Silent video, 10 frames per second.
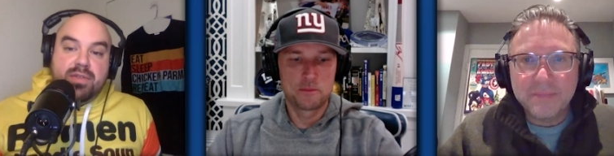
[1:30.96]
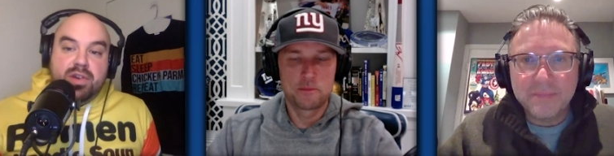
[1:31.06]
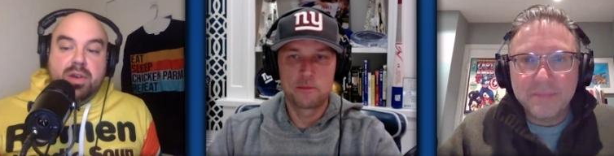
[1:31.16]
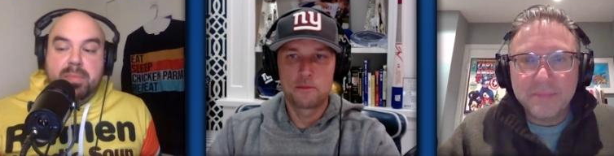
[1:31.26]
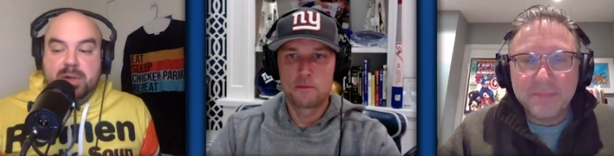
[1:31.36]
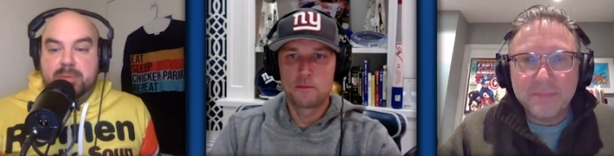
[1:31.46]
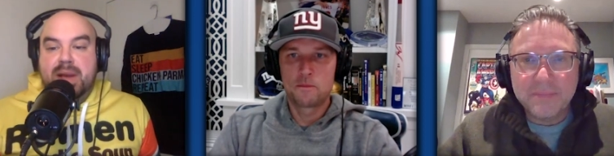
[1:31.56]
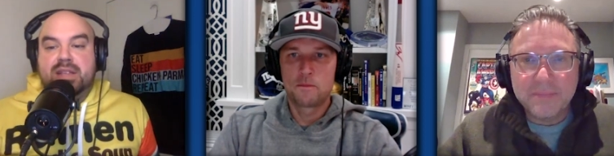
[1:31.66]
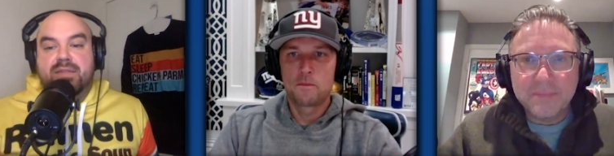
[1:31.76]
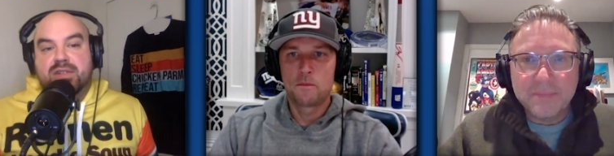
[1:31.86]
Speaker 1: give a good
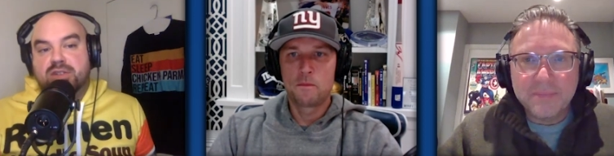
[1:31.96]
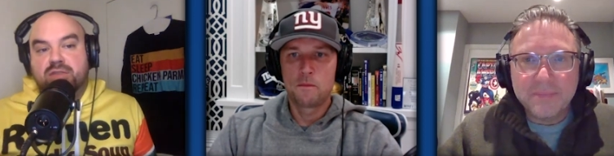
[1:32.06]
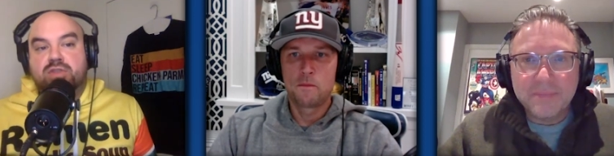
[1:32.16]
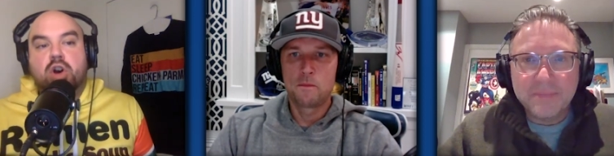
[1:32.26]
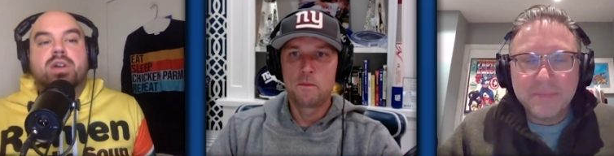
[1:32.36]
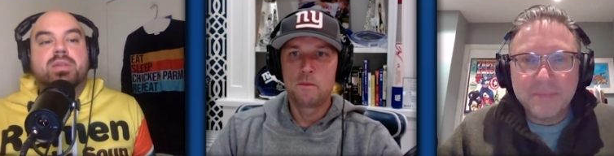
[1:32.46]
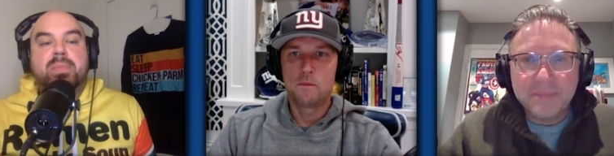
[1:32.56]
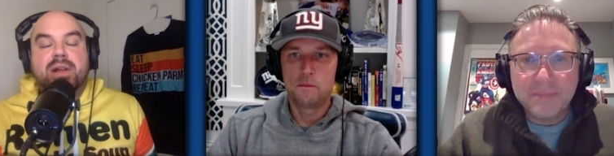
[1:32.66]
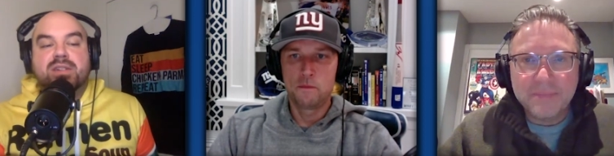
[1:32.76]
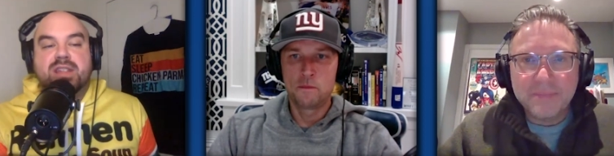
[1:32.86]
perspective because you've talked
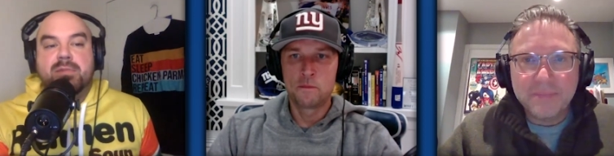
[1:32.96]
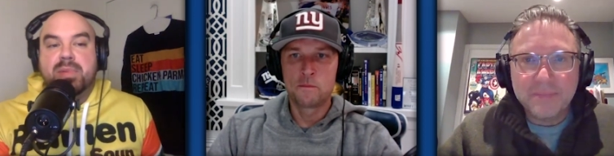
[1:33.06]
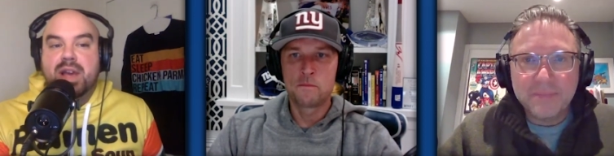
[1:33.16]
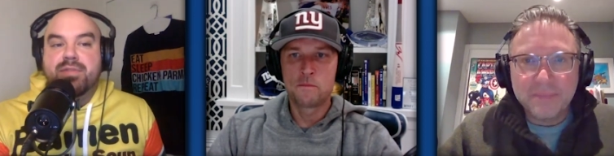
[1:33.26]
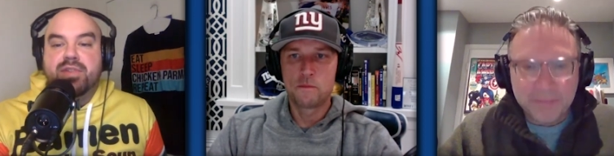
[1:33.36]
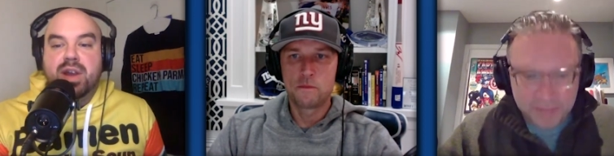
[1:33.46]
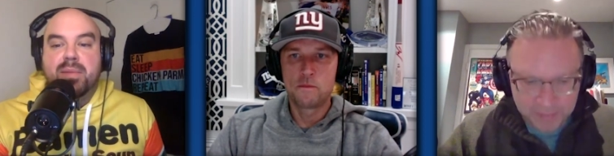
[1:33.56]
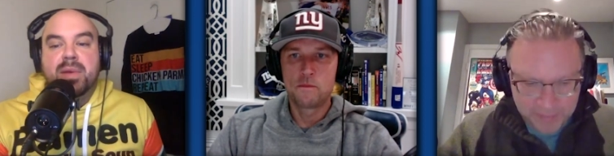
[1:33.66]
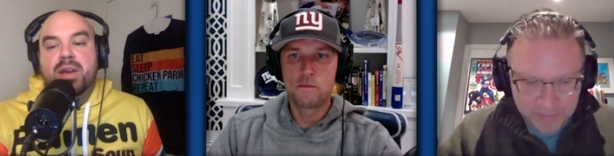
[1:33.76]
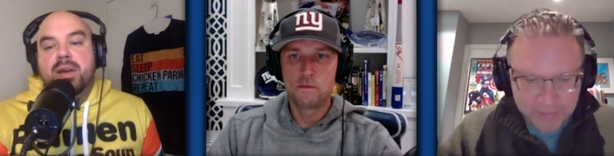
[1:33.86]
to players that mm-hmm. have played for
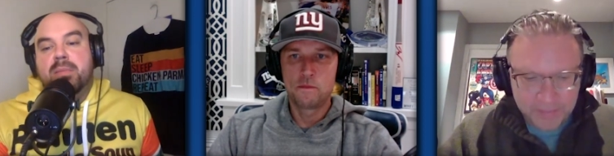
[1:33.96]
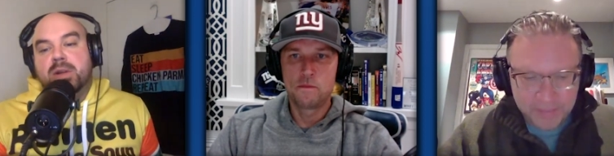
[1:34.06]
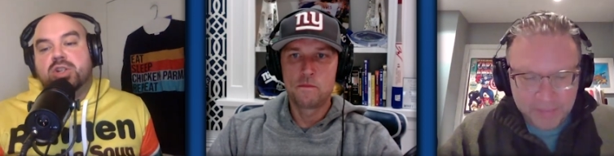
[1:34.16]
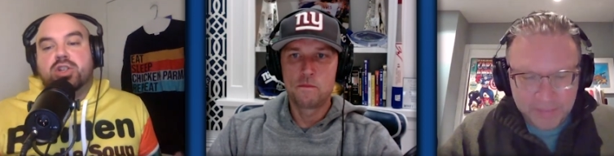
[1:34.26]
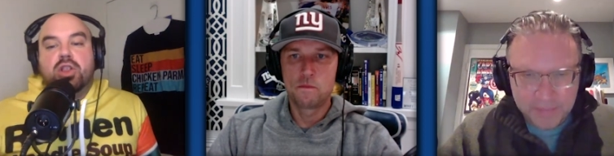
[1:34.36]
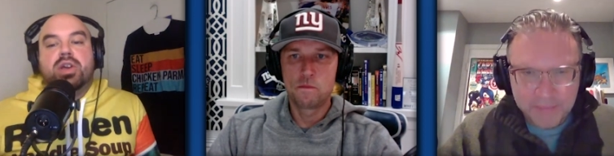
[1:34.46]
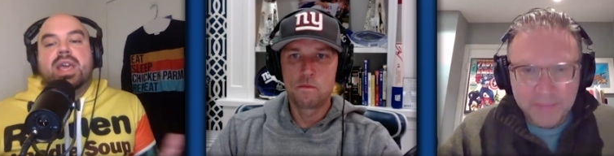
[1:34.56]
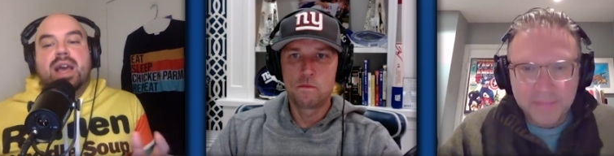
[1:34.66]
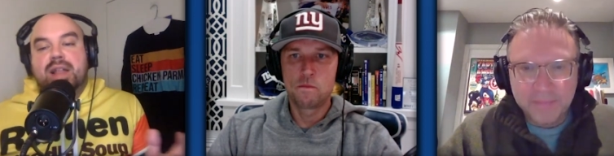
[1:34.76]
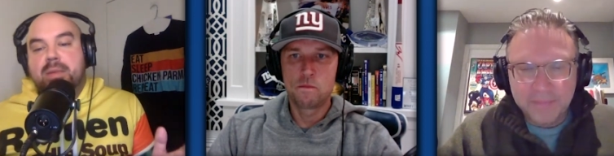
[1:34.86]
him. But just
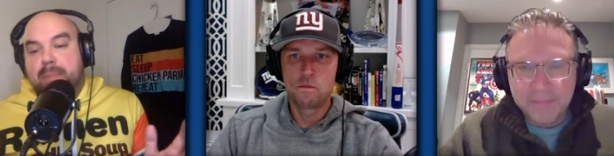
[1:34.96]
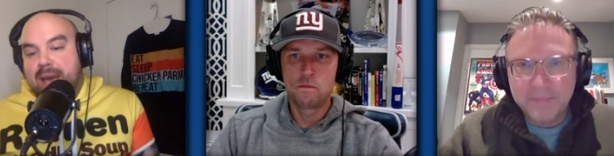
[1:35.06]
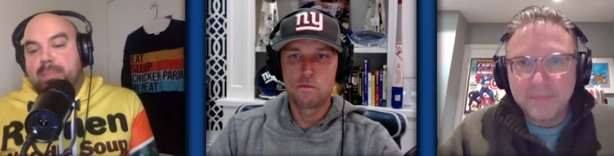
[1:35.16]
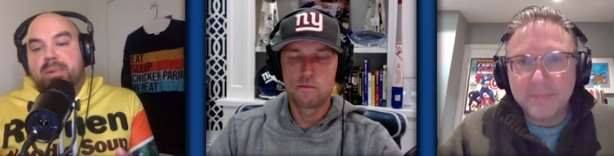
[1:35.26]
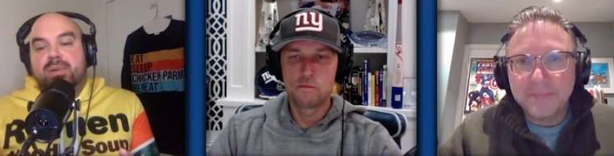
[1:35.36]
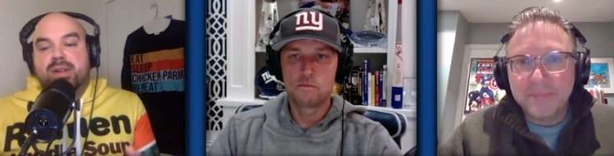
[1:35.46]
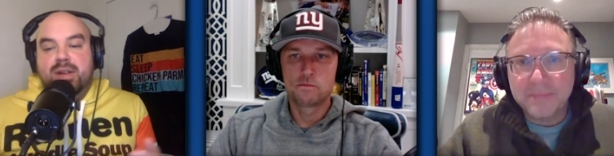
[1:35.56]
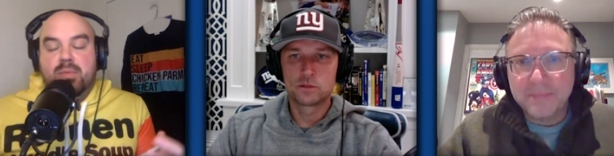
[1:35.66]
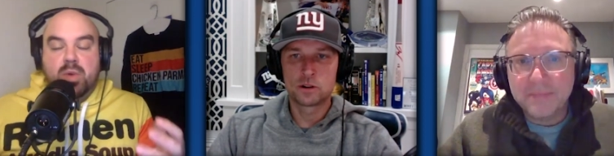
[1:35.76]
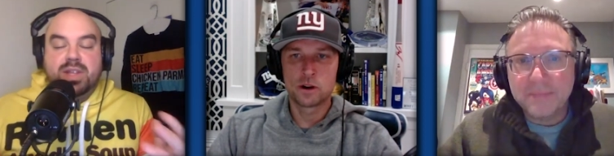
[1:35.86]
looking on the paper
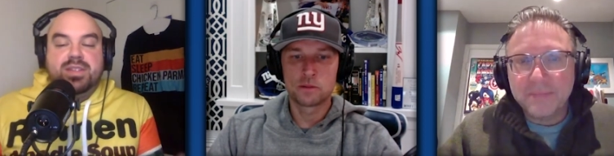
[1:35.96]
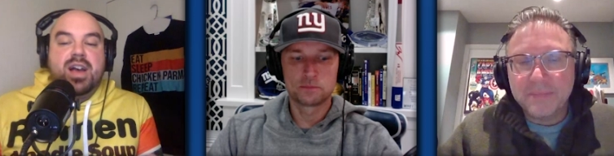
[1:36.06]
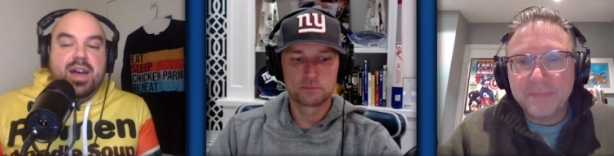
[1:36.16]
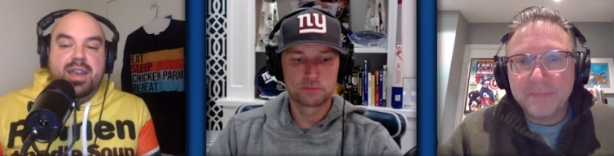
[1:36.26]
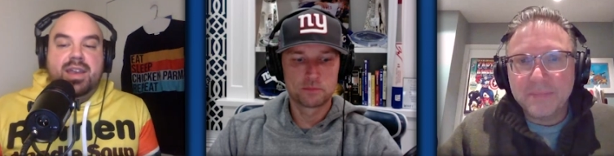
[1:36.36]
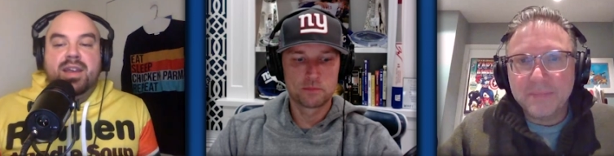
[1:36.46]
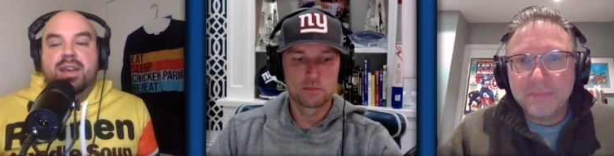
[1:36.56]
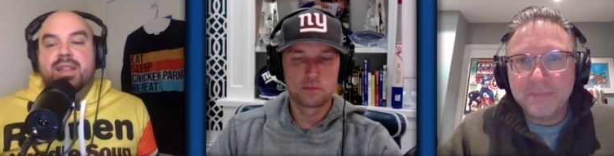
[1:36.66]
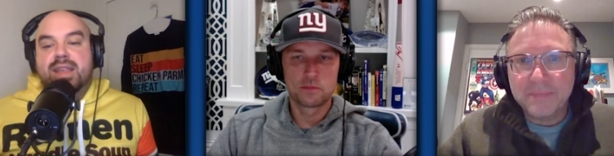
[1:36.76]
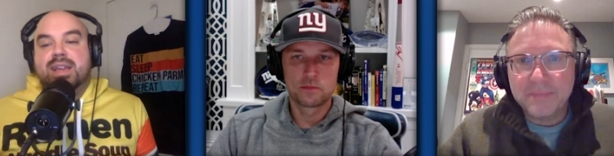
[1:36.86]
and, and sure. what he's done and
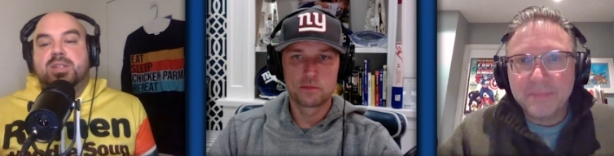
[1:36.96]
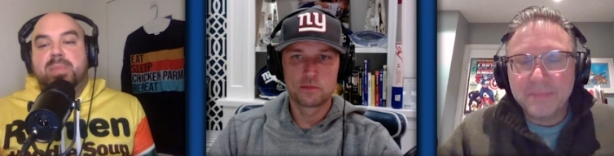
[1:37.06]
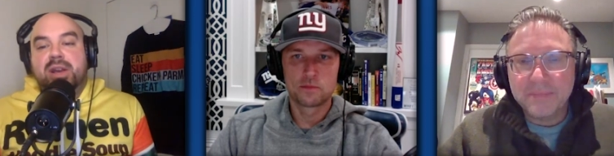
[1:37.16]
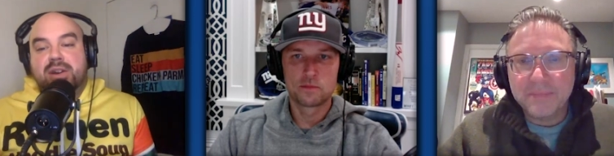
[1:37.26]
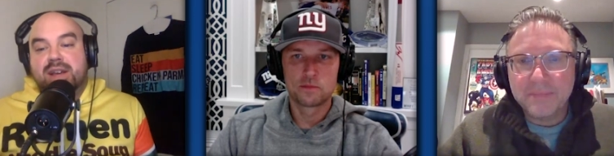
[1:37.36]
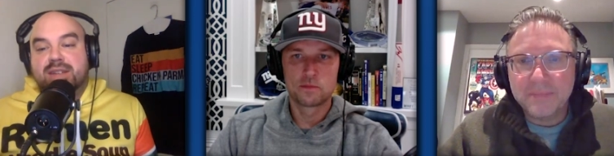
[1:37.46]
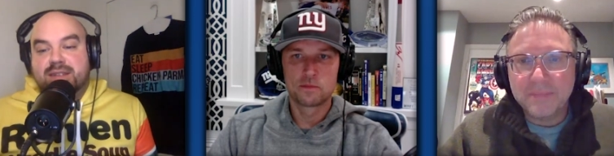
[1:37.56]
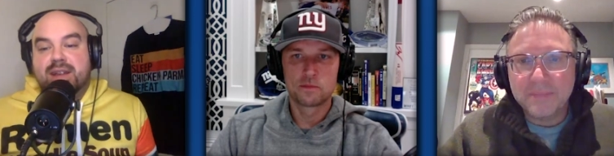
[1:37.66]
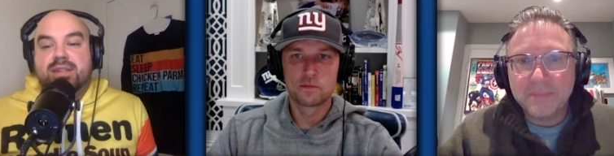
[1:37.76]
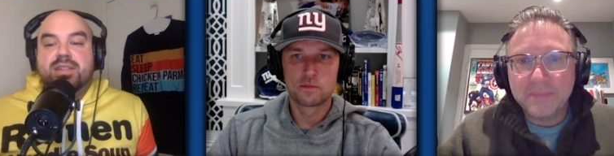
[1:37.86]
the
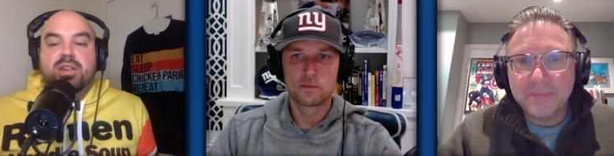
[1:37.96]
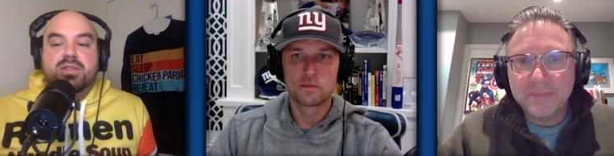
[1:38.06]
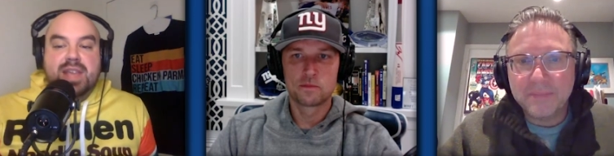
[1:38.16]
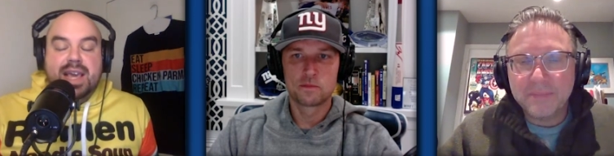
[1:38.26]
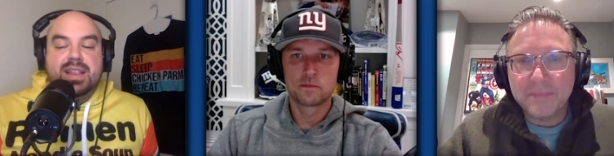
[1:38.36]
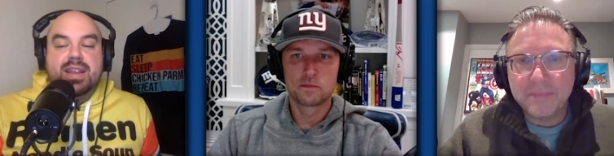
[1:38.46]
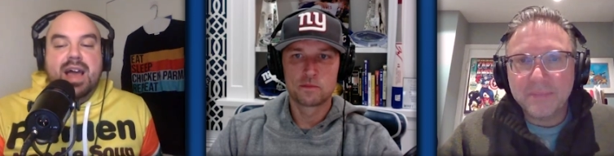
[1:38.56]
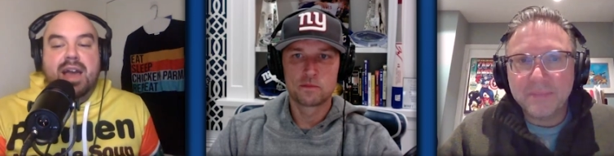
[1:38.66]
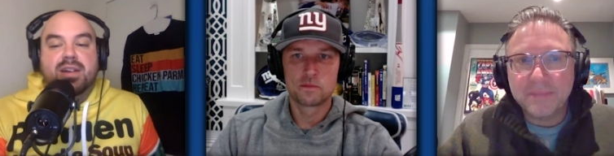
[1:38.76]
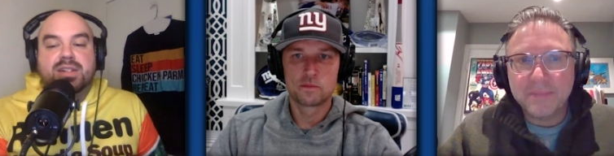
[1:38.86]
experience, and you know, taking the
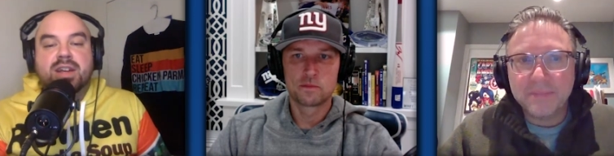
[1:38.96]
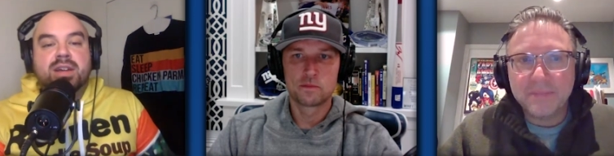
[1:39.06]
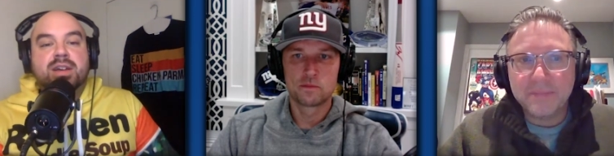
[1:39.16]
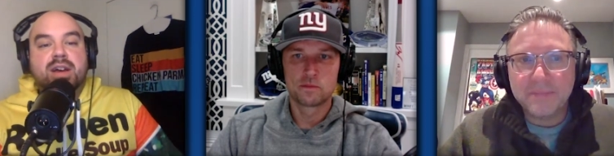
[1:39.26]
Niners